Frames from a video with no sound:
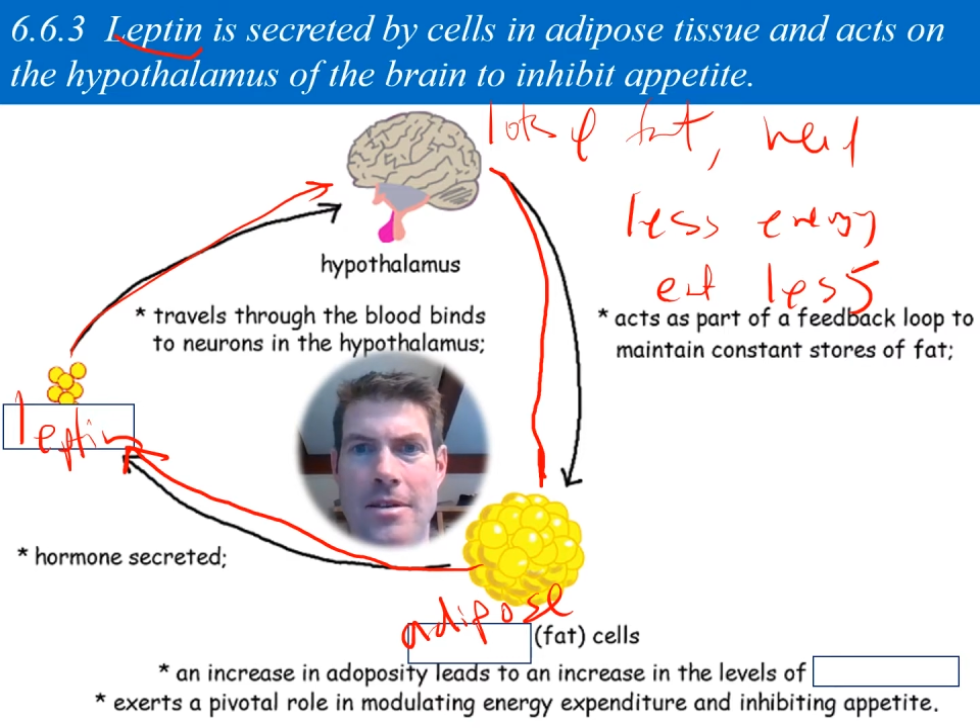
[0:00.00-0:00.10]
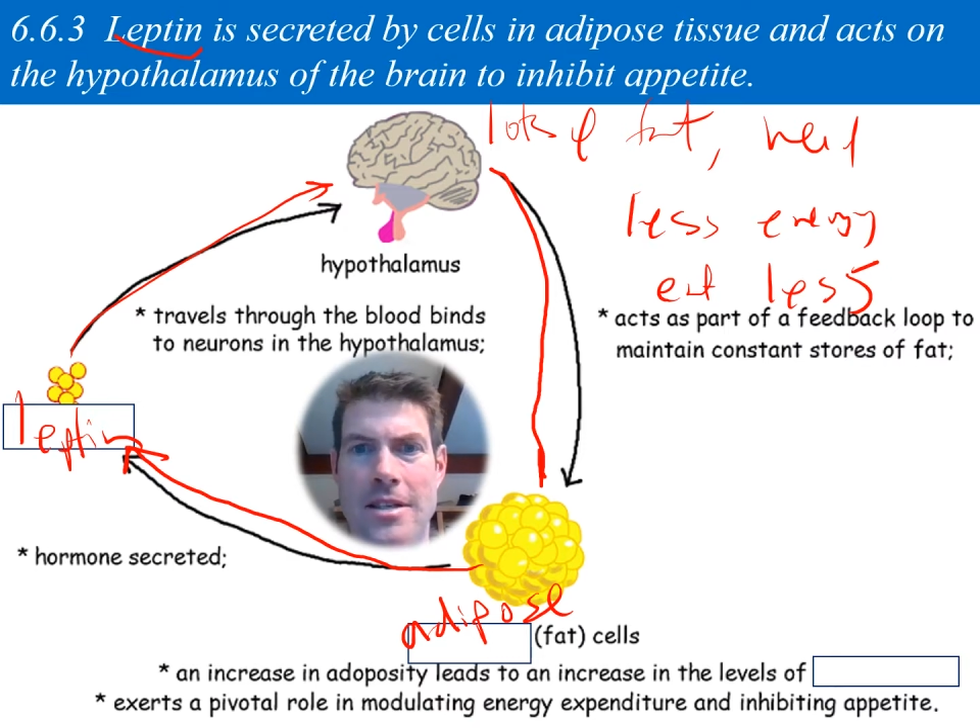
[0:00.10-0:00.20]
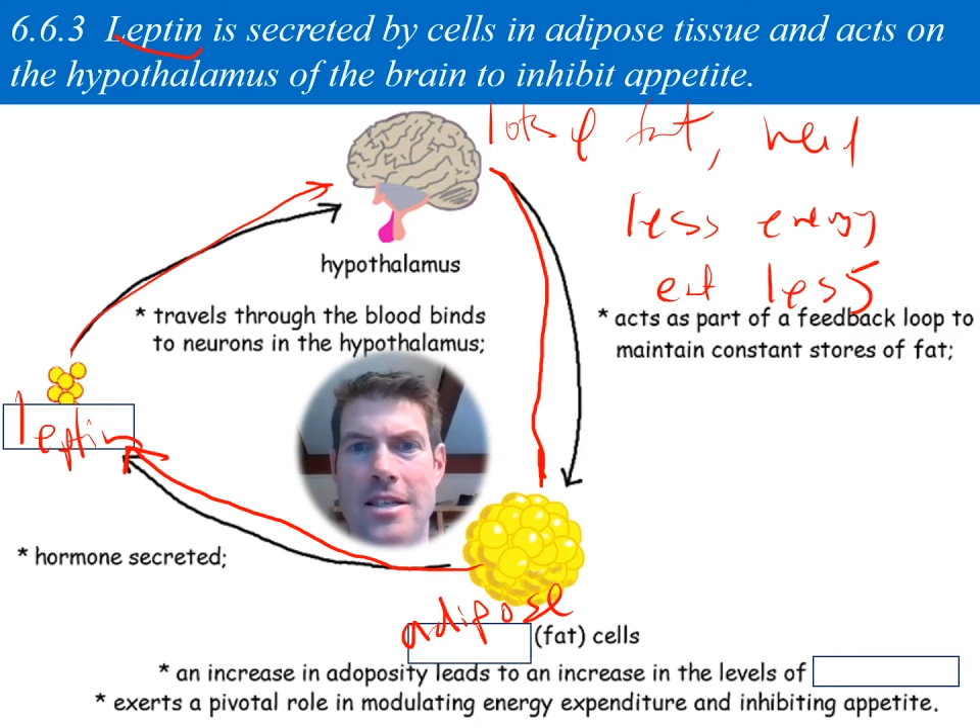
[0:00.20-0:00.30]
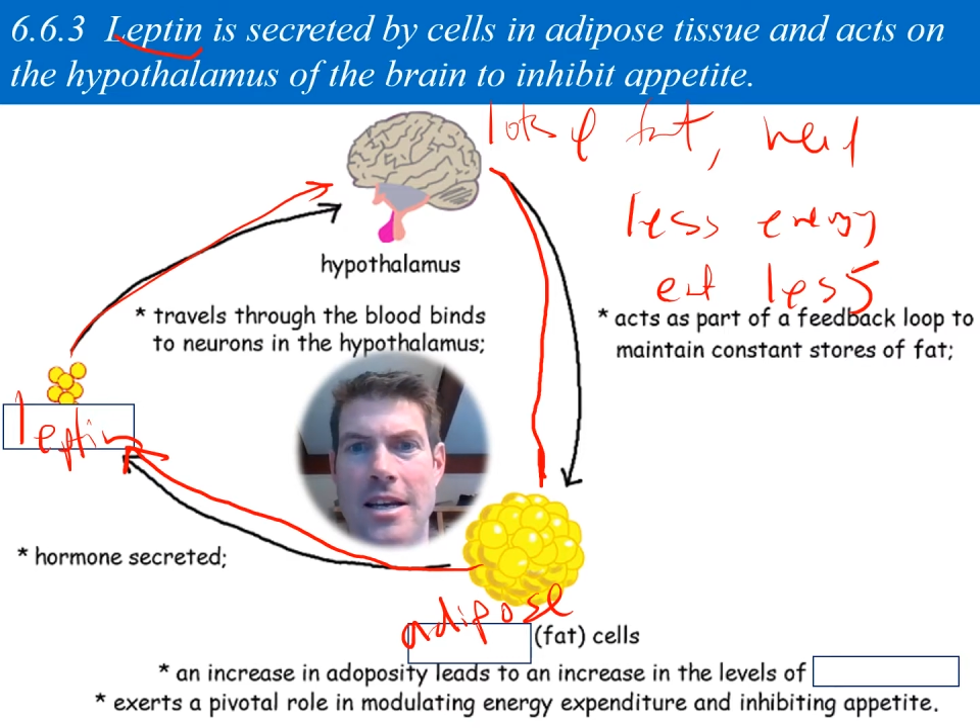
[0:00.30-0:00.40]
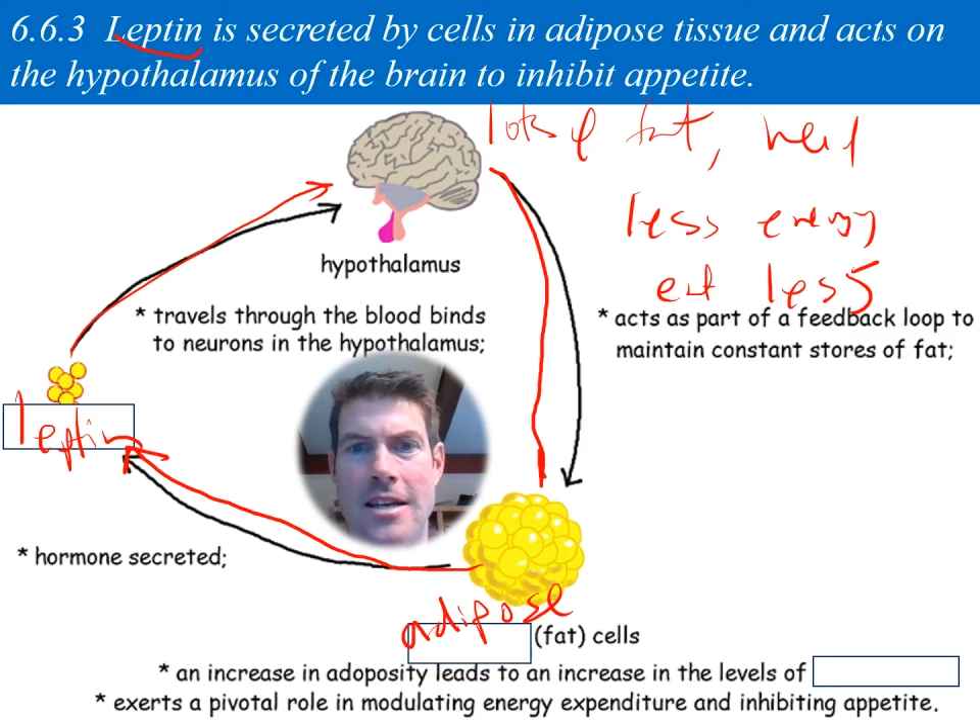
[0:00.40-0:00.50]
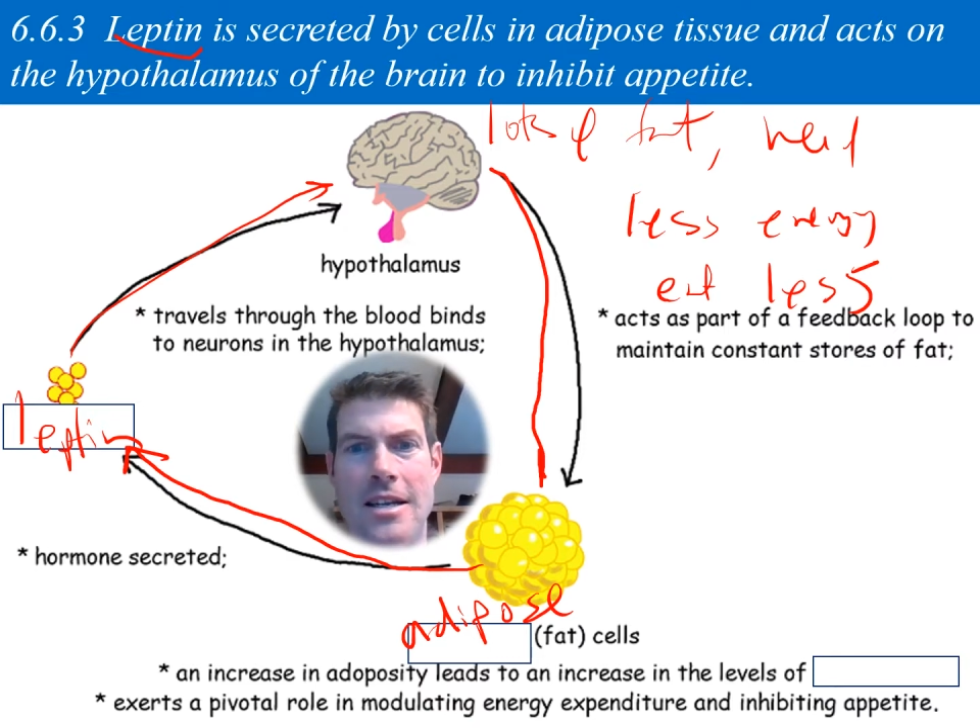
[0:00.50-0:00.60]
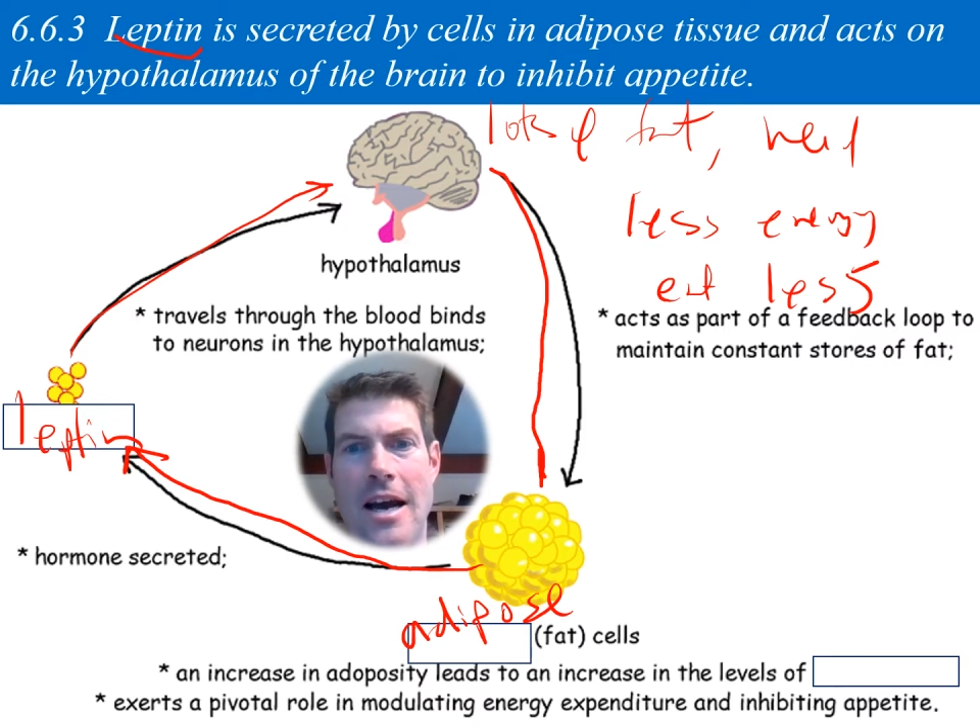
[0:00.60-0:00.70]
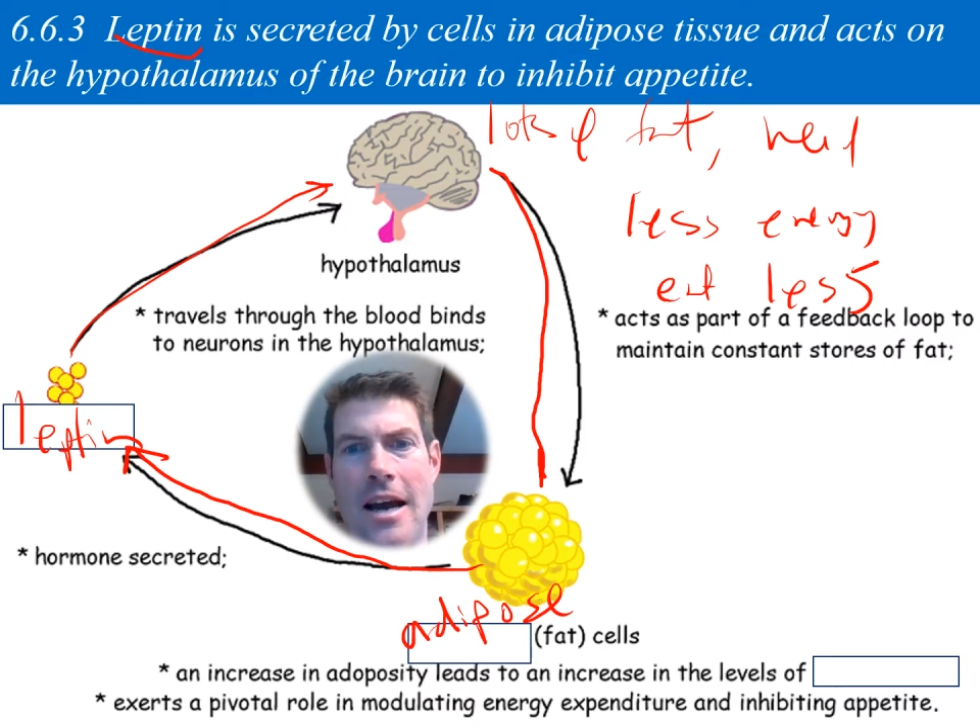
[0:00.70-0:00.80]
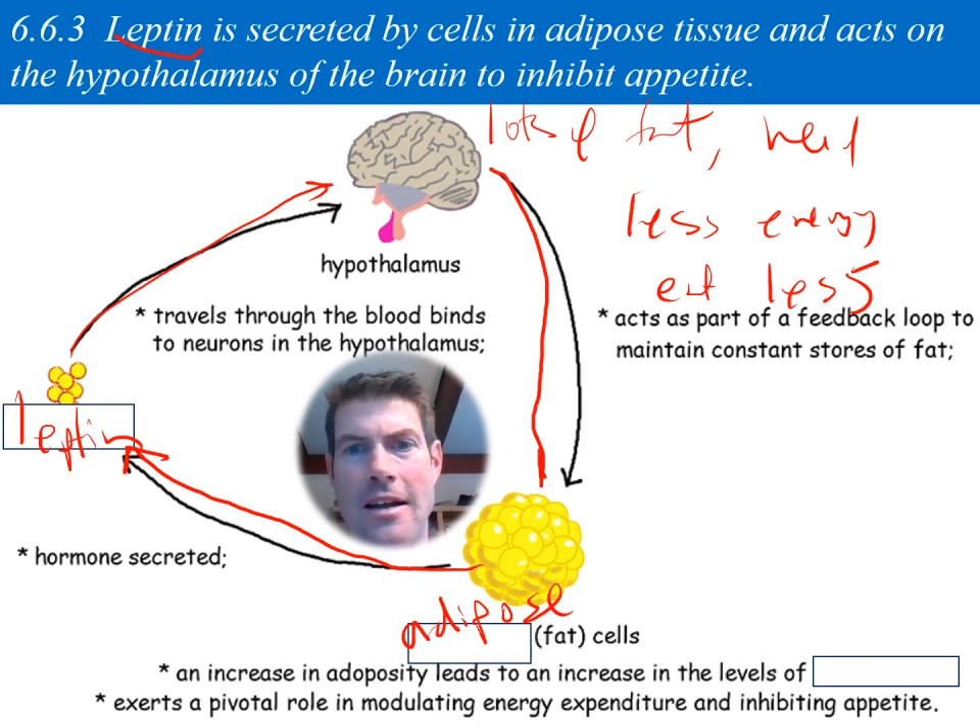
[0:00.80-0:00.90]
and say diet.